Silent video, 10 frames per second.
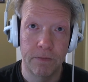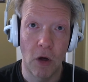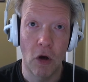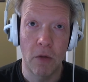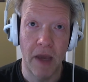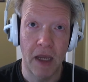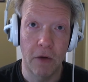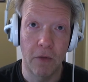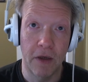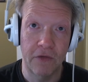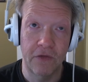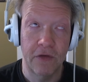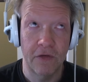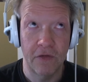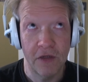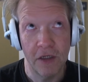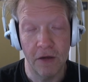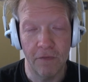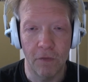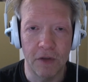on Mac OS. This is
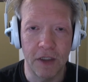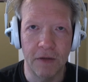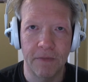10.14.